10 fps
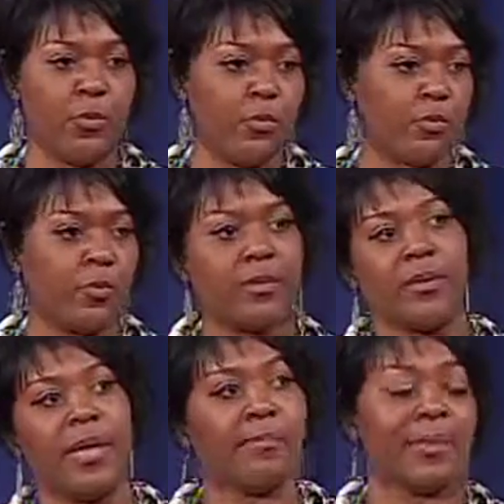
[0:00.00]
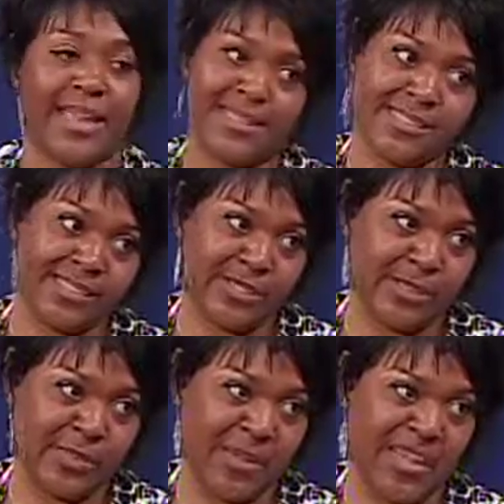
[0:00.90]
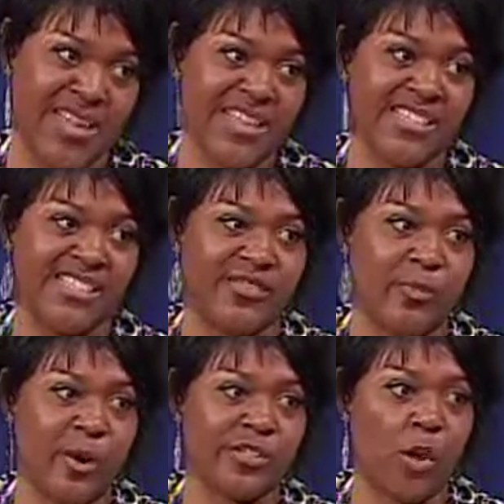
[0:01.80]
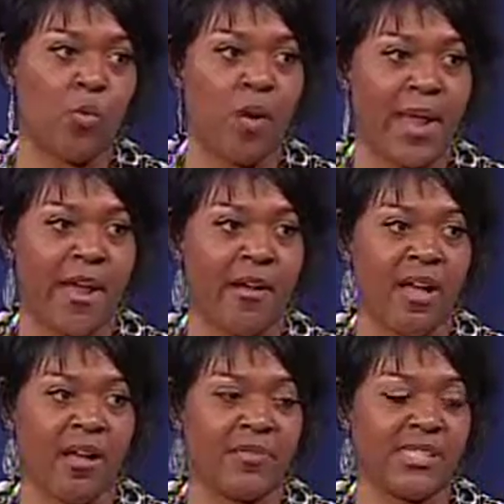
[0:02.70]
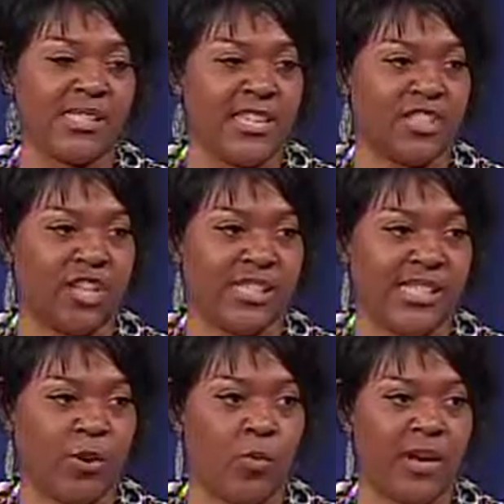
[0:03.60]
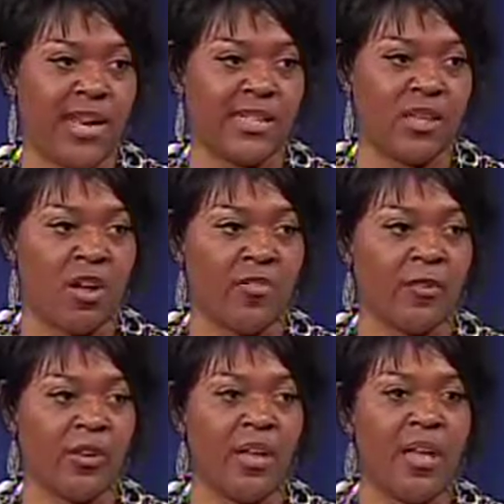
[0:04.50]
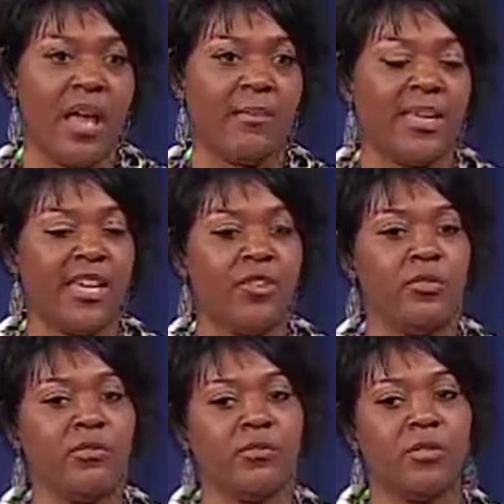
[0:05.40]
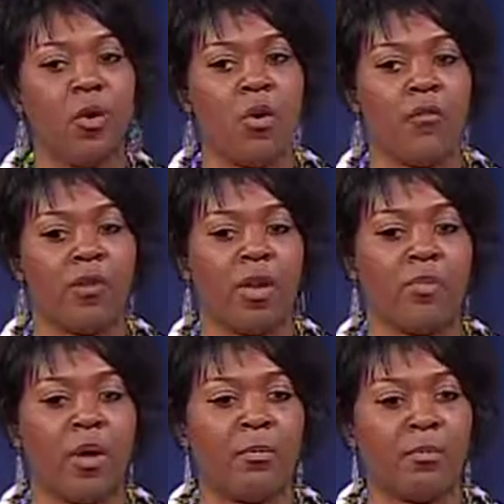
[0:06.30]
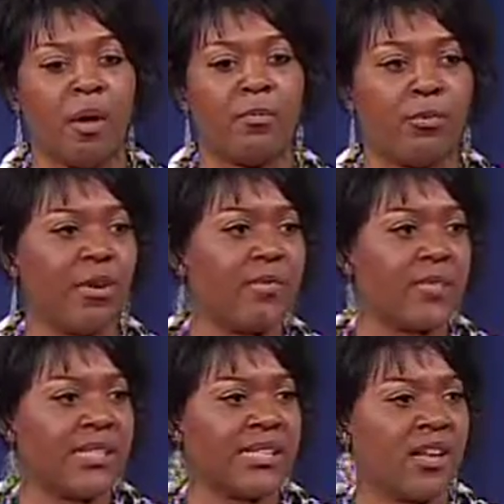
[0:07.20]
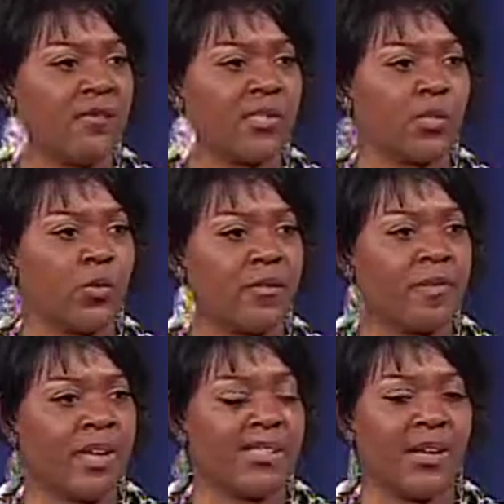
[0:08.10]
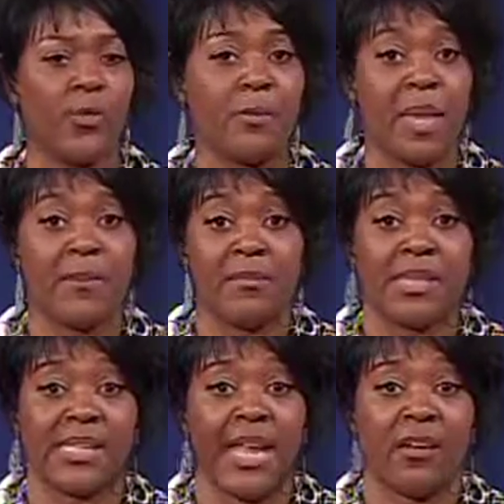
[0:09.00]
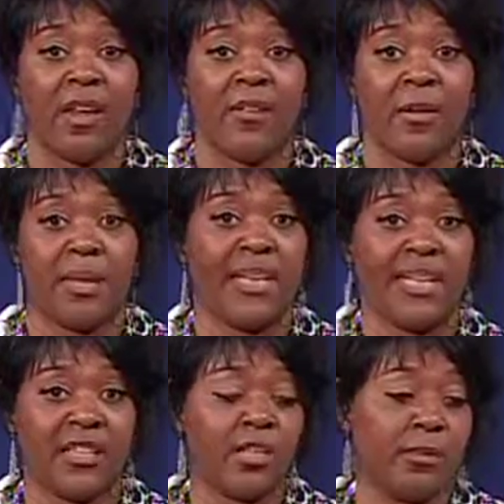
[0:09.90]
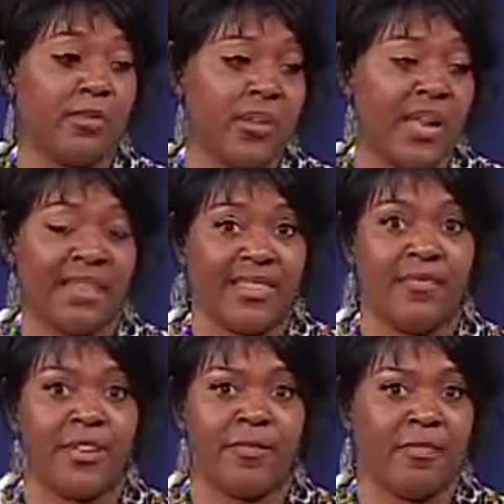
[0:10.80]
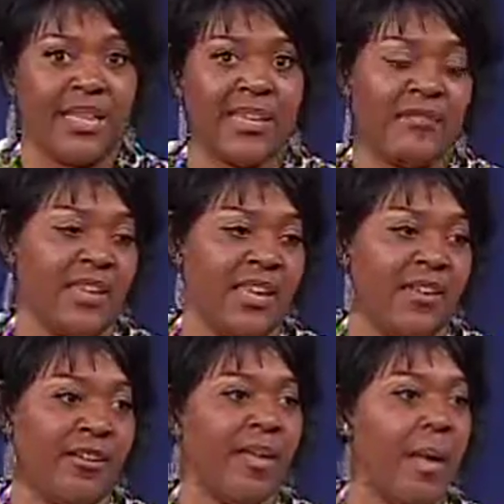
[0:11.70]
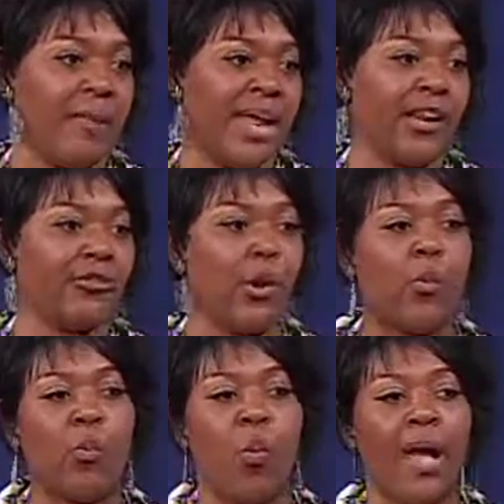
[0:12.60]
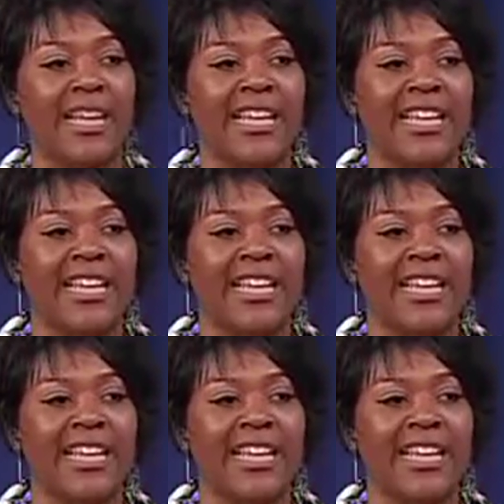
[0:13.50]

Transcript: who implants, so to speak, weren't aware of the CHRC or what it had to offer. I mean, can you go over a brief list of the sort of things that we may be missing out of? I mean, in the community, I live here, been living here, but I don't know what